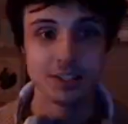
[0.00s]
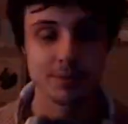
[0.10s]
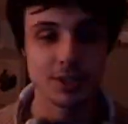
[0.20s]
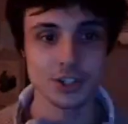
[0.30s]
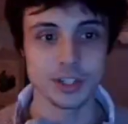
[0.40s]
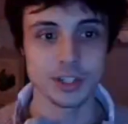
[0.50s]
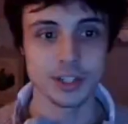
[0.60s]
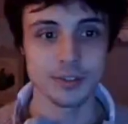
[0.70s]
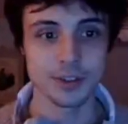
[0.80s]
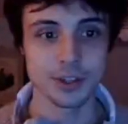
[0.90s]
to mention,
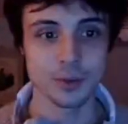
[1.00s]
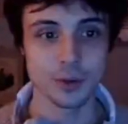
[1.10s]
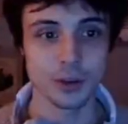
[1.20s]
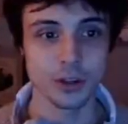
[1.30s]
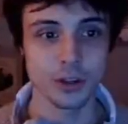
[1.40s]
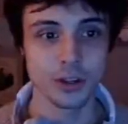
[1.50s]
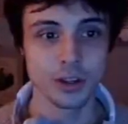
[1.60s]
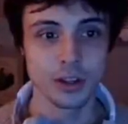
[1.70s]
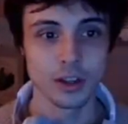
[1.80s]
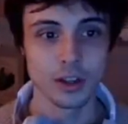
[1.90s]
if they're at the wall,
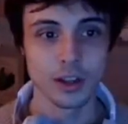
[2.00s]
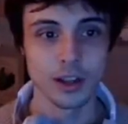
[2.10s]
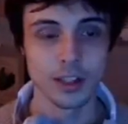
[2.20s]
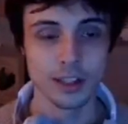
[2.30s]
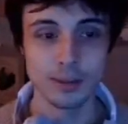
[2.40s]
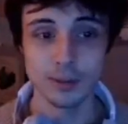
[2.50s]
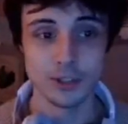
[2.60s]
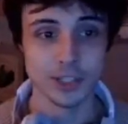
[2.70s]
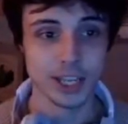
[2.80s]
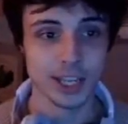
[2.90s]
a lot of people
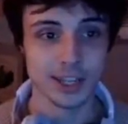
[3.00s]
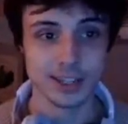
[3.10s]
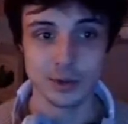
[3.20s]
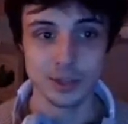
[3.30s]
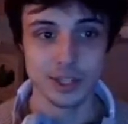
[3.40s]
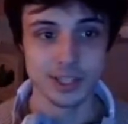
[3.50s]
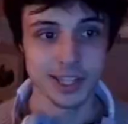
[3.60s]
just can't deal with this.